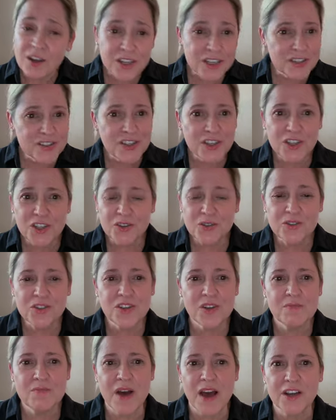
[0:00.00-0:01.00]
continue
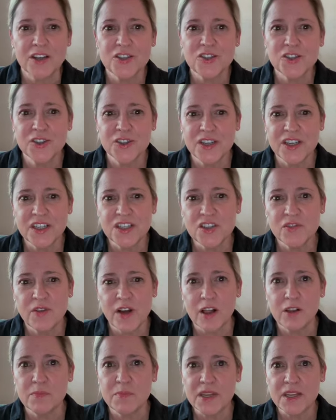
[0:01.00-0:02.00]
to monitor any
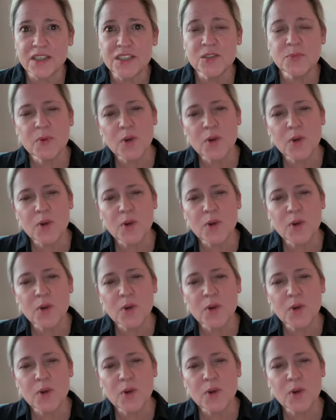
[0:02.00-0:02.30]
developments,